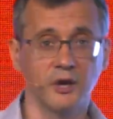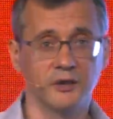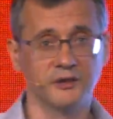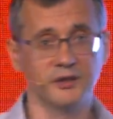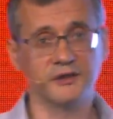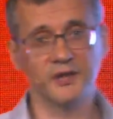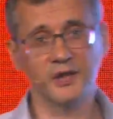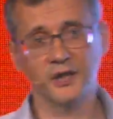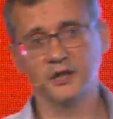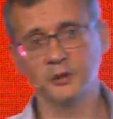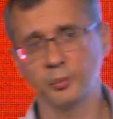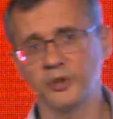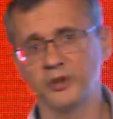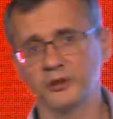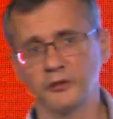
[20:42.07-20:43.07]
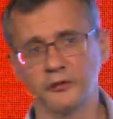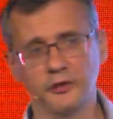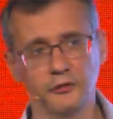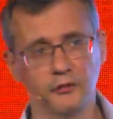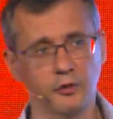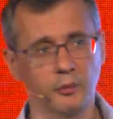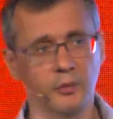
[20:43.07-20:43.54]
The second piece of
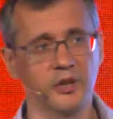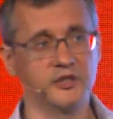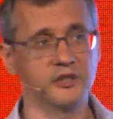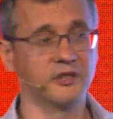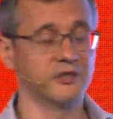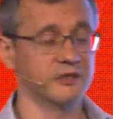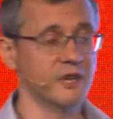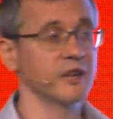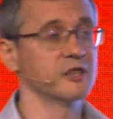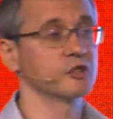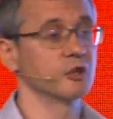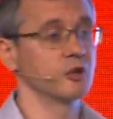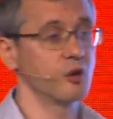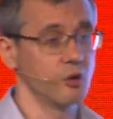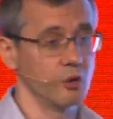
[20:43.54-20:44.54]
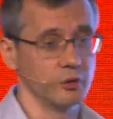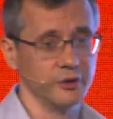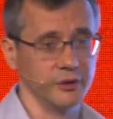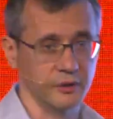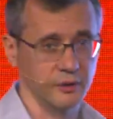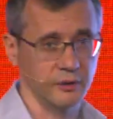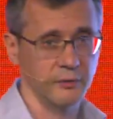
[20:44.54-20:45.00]
information is actual holding.